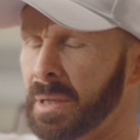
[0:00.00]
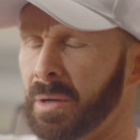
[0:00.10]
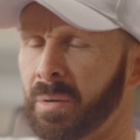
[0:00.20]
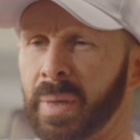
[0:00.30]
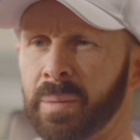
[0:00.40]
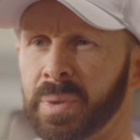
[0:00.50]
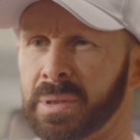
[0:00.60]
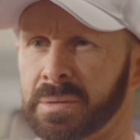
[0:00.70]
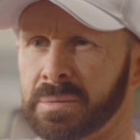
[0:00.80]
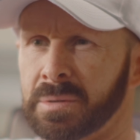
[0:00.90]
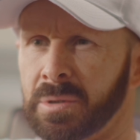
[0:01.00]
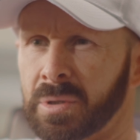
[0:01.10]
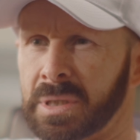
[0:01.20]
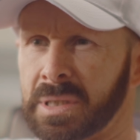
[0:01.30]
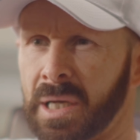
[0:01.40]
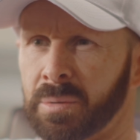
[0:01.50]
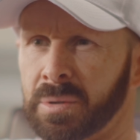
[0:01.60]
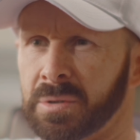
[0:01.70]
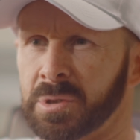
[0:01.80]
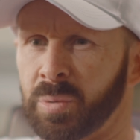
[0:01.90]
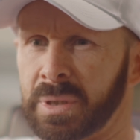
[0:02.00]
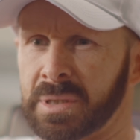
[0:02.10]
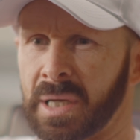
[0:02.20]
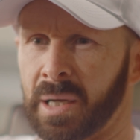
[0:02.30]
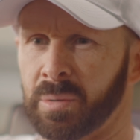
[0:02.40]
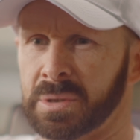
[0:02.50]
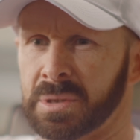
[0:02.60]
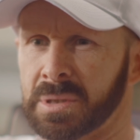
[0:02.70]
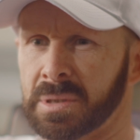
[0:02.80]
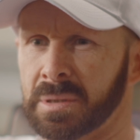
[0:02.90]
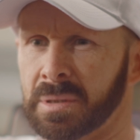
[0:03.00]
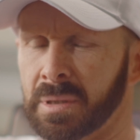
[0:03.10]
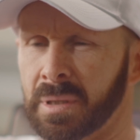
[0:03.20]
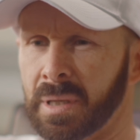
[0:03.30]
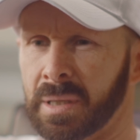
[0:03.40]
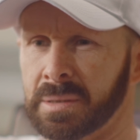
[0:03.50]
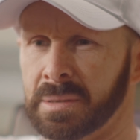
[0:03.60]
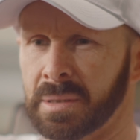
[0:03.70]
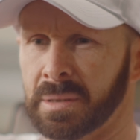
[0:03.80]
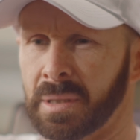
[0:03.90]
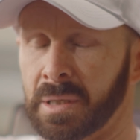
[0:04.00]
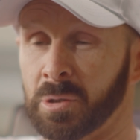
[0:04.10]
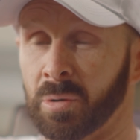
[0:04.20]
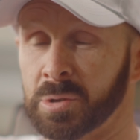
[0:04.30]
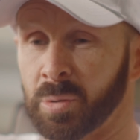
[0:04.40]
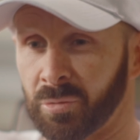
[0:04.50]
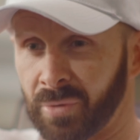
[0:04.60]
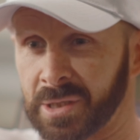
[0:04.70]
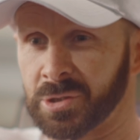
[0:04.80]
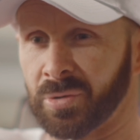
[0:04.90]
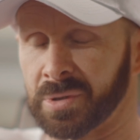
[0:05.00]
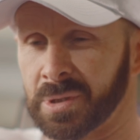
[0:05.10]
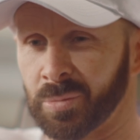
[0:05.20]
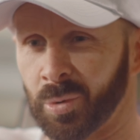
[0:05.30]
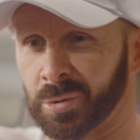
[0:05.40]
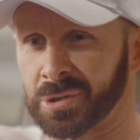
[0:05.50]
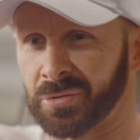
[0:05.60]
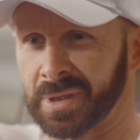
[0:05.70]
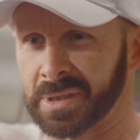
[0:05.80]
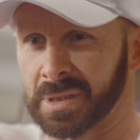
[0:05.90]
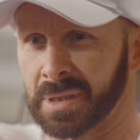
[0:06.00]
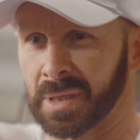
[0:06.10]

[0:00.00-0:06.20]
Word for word: I remember looking down at the Twin Towers and uh, I'd gone to a restaurant in Wall Street